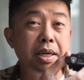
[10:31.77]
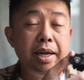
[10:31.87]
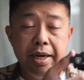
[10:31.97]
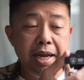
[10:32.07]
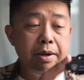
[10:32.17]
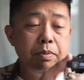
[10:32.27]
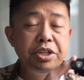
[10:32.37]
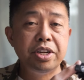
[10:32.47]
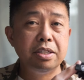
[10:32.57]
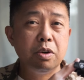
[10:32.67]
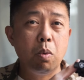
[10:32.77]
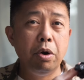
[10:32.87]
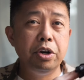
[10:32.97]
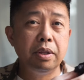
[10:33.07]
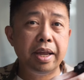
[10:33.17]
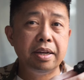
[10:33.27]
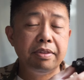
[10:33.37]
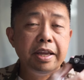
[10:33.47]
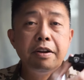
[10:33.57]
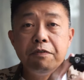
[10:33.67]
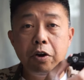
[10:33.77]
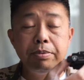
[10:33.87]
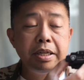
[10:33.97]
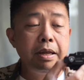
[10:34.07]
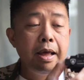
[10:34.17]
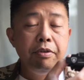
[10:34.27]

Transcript: I reached out to Warriorland and they confirmed it.